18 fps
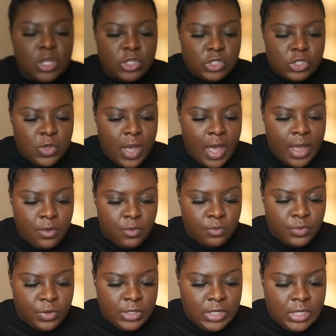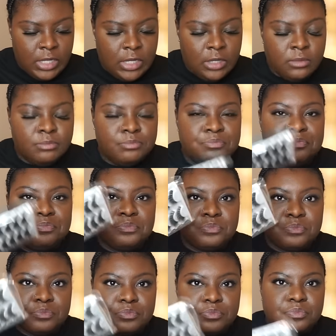So I really
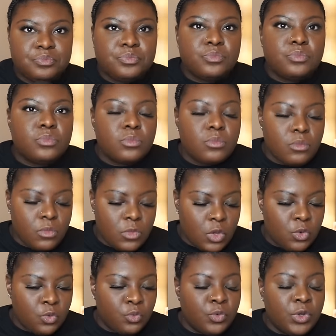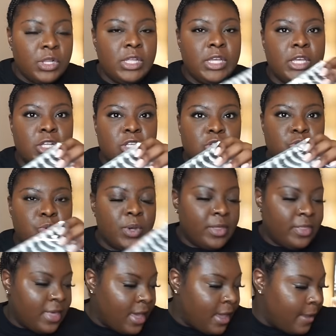
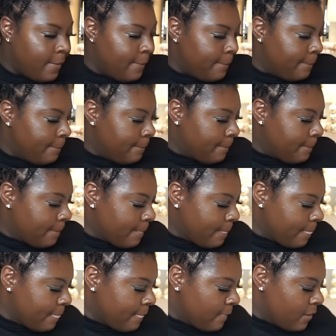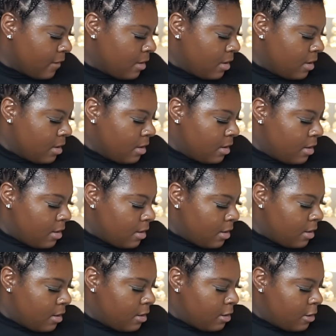enjoy that.
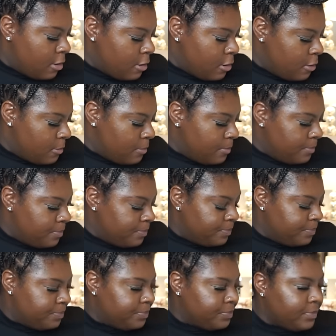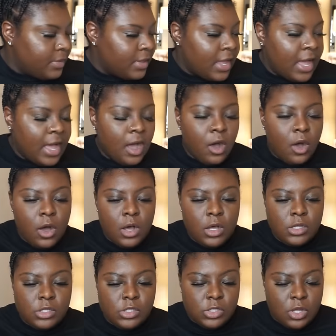I
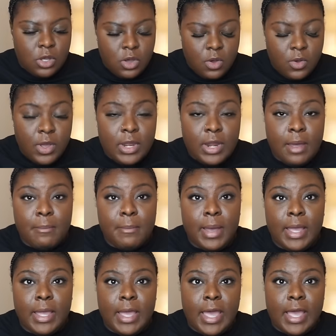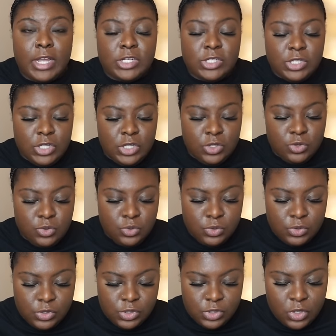also, and I might actually
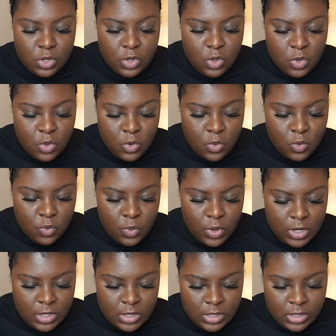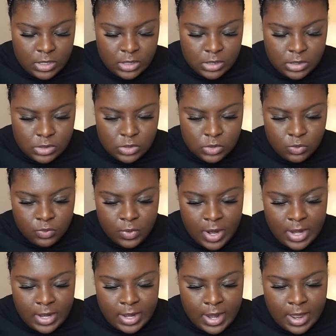use one of these
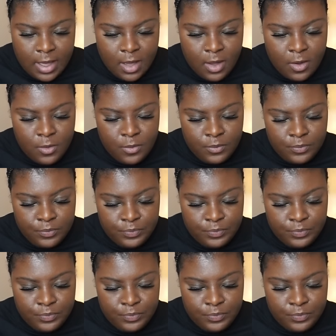right now.